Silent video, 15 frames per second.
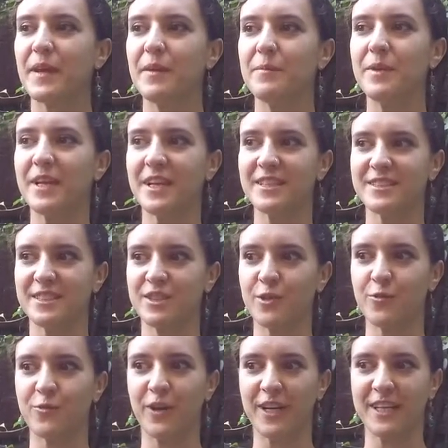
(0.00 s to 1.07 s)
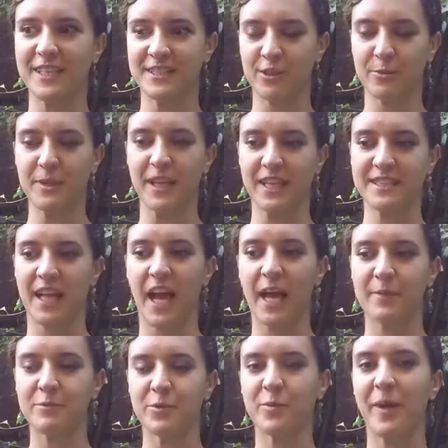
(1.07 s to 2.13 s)
Because it's so funny because there'll be like
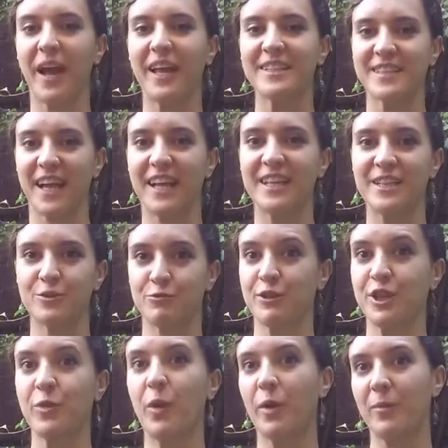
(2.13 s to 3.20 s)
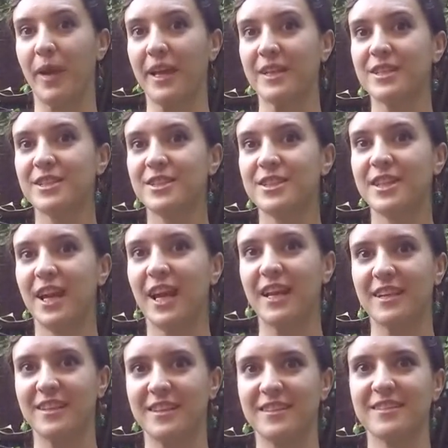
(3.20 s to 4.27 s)
times where my anxiety is really well managed
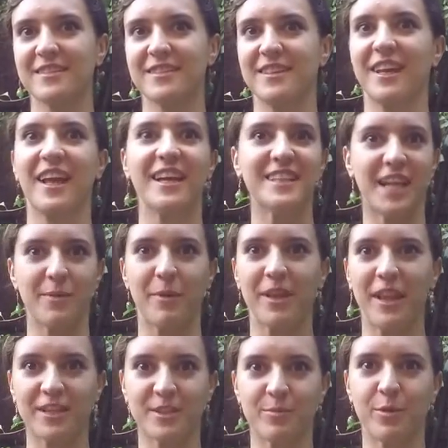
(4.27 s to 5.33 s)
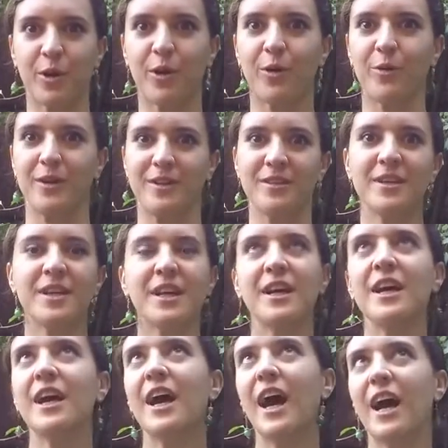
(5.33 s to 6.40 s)
and like I take my Lexapro and
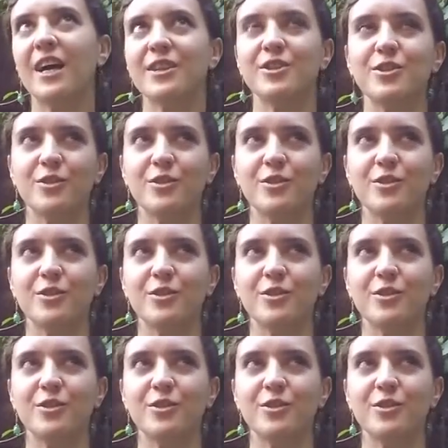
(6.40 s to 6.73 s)
I do